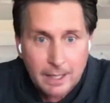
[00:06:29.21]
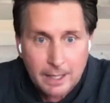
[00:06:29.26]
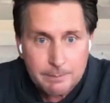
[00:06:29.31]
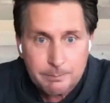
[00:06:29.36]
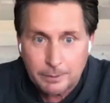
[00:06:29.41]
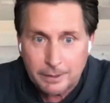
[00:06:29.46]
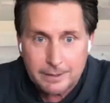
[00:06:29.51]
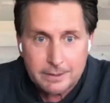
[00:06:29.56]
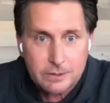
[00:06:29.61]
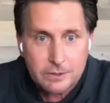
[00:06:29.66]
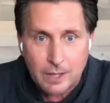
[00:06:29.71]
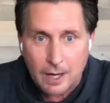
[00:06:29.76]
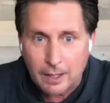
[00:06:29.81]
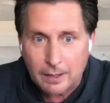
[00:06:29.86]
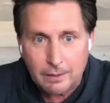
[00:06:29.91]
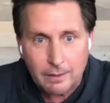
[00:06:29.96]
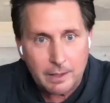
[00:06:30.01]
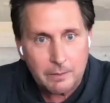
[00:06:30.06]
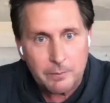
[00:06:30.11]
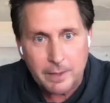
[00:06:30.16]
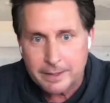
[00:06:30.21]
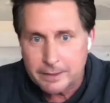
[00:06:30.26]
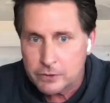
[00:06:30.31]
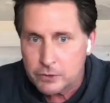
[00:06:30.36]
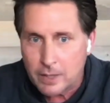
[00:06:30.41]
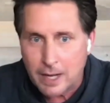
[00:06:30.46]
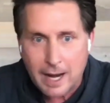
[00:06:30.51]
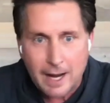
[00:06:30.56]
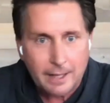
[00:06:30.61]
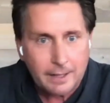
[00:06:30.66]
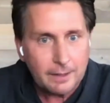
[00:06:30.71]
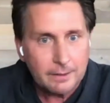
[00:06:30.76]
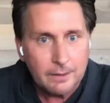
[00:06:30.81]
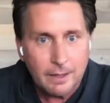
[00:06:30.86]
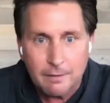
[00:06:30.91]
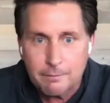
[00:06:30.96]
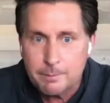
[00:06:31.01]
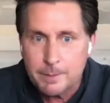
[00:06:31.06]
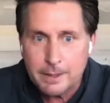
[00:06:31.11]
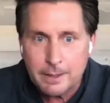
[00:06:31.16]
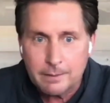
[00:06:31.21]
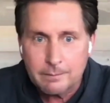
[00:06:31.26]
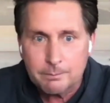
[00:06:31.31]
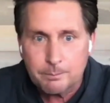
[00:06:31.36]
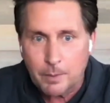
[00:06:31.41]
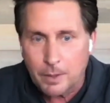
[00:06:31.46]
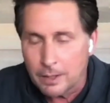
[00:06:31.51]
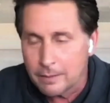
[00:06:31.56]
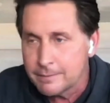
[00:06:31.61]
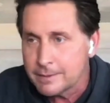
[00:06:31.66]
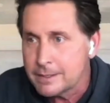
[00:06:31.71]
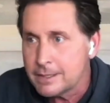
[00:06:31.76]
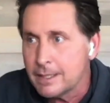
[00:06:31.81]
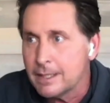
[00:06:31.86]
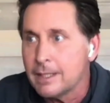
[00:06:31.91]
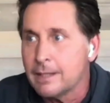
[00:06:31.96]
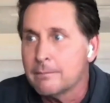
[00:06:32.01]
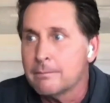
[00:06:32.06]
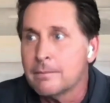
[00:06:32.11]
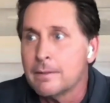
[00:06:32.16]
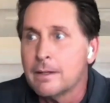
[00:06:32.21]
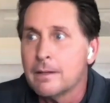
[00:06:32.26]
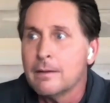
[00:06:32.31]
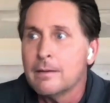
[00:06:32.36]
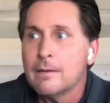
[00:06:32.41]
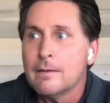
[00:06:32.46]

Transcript: I played soccer. I ran track. I love being part of a team.